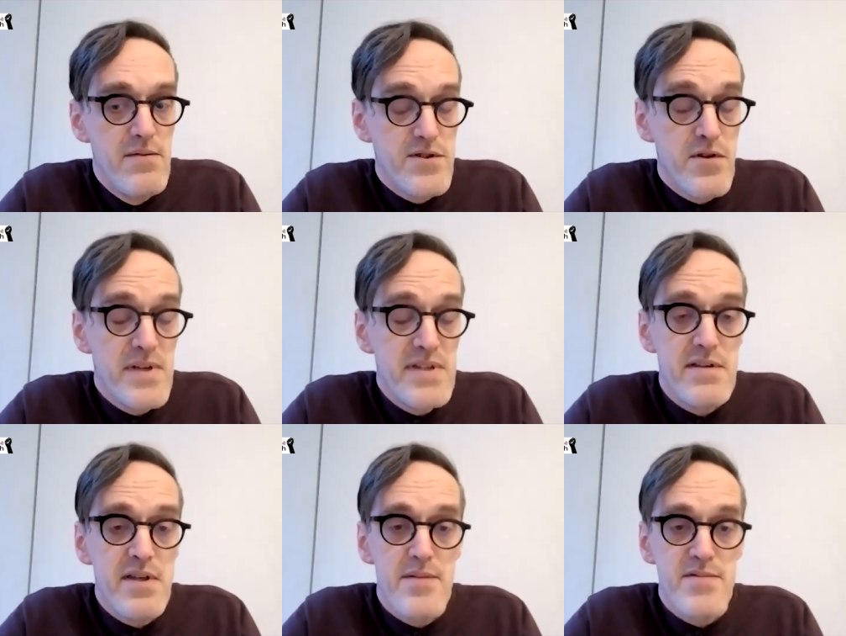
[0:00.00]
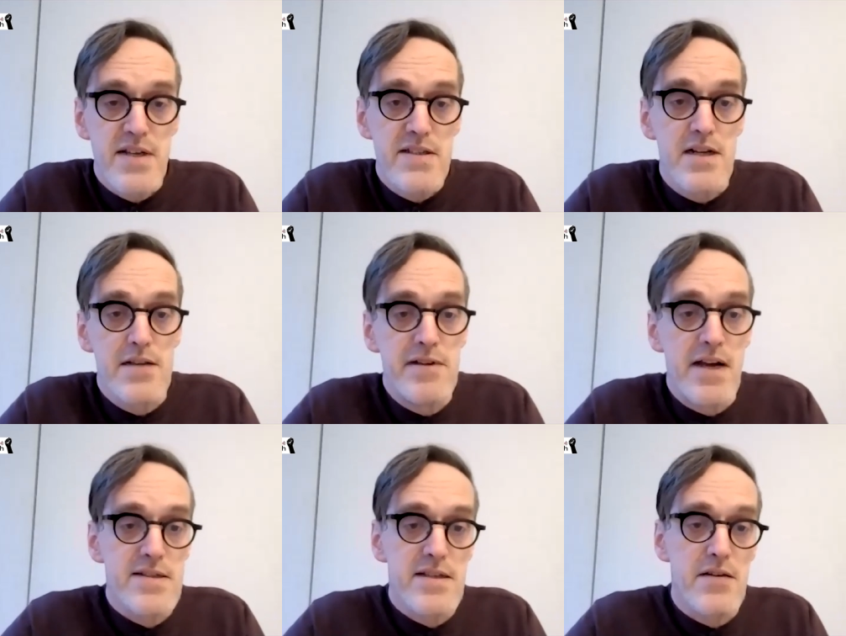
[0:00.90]
so many times actually we
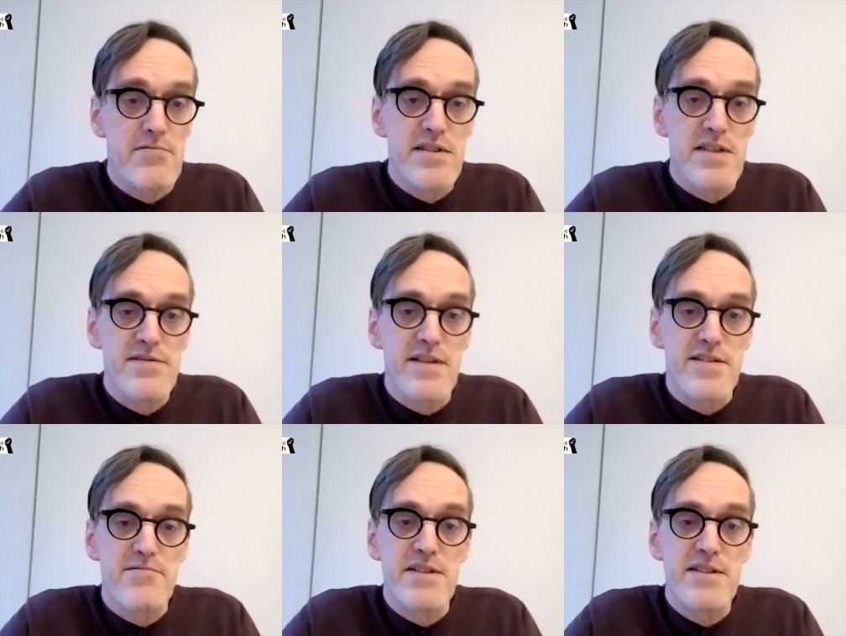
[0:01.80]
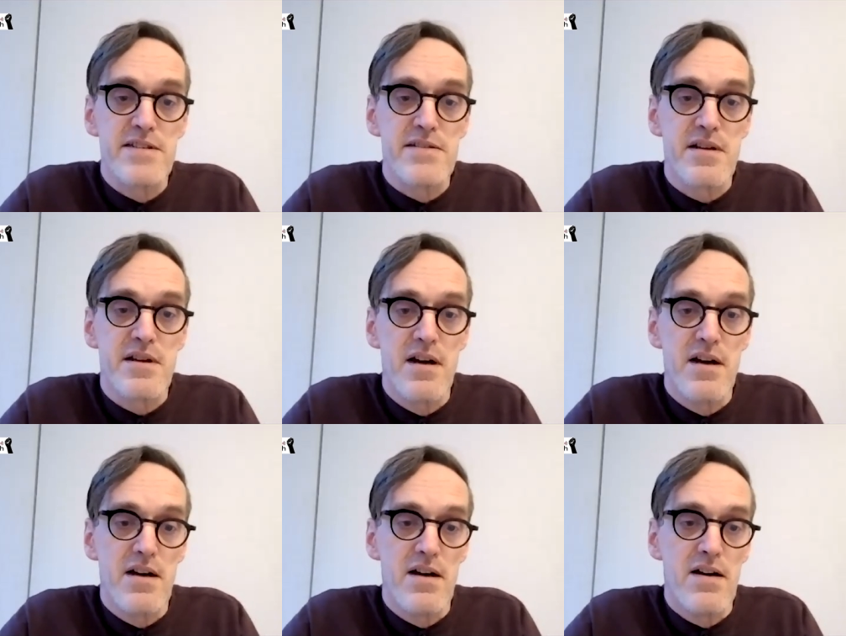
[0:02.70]
asked ourselves that question
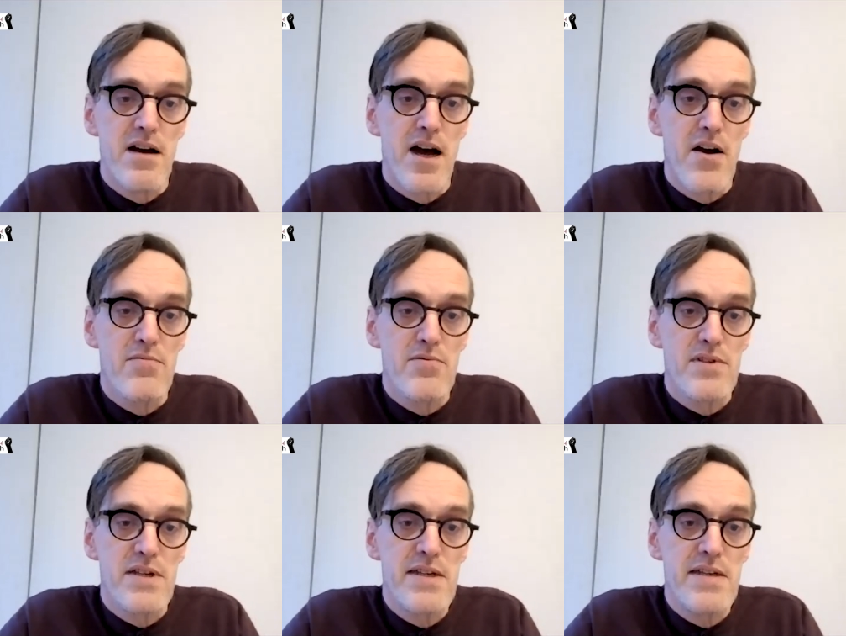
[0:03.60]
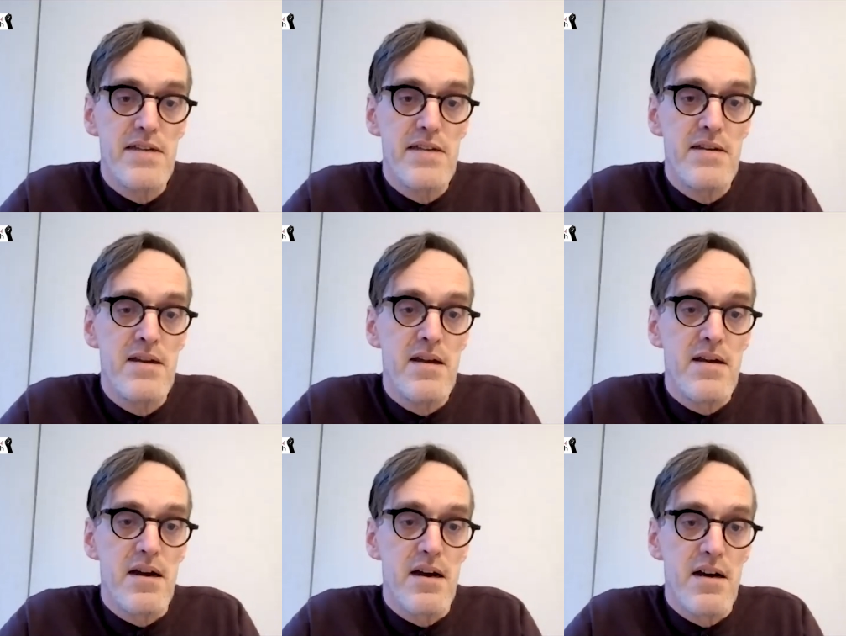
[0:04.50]
uh, how would he
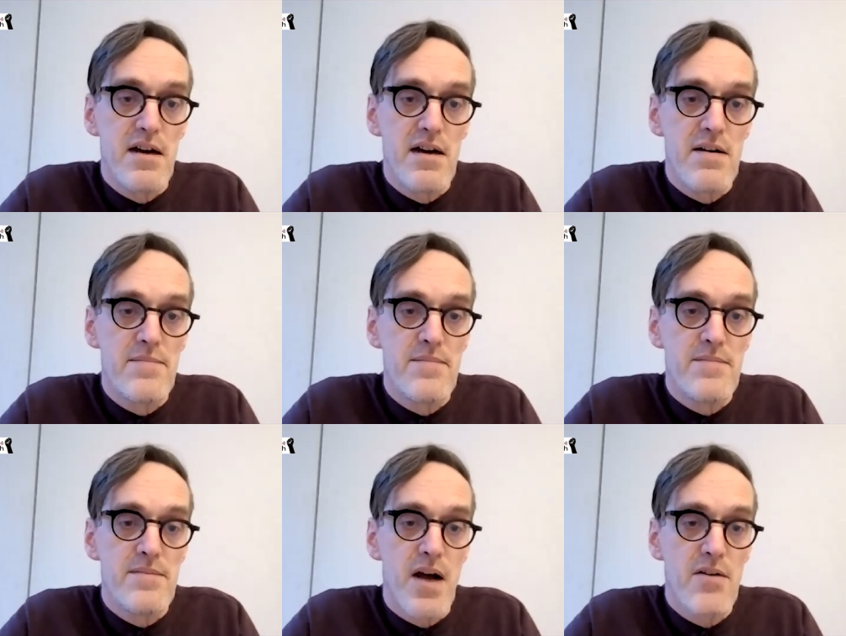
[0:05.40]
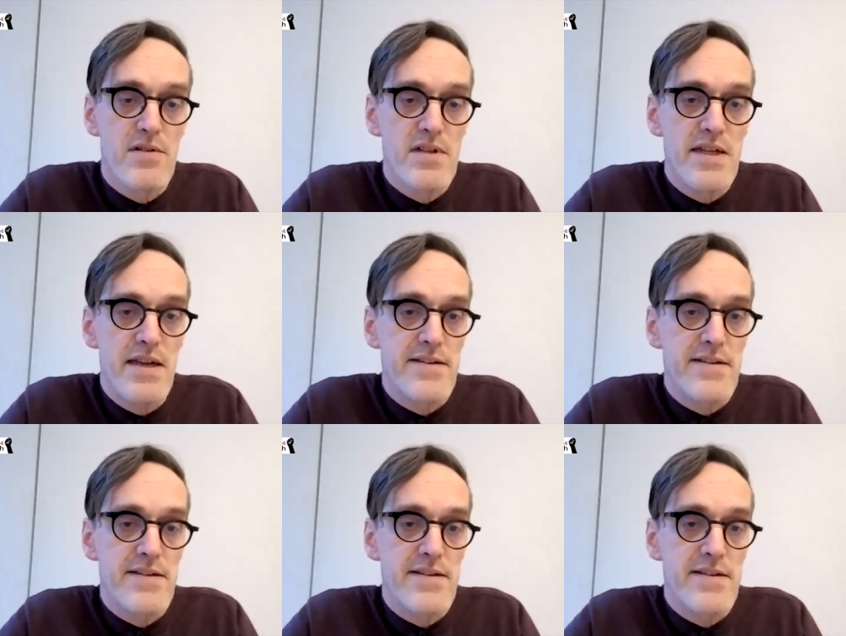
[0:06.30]
um, how would he